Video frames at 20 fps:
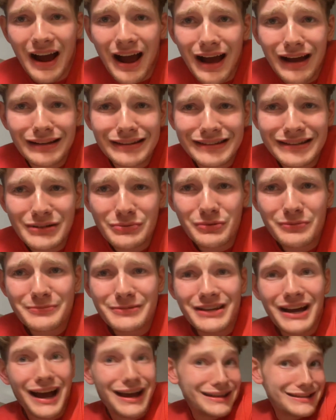Ati would
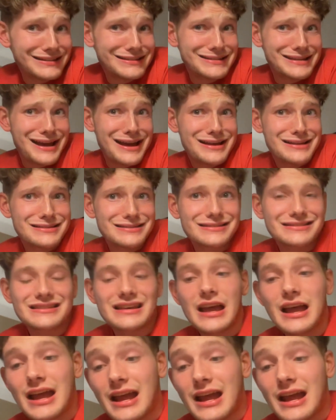be, I guess.